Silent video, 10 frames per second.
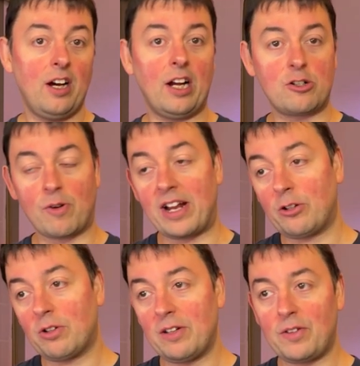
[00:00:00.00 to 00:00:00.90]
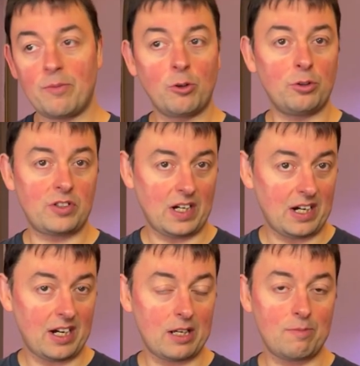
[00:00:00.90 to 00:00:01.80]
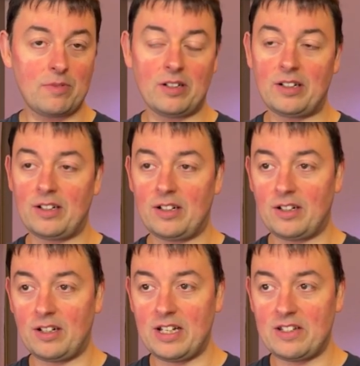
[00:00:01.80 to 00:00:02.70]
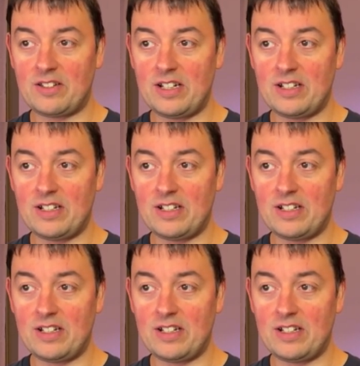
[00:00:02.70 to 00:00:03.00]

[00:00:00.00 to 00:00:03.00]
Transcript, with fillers: trying to give them a good time. It's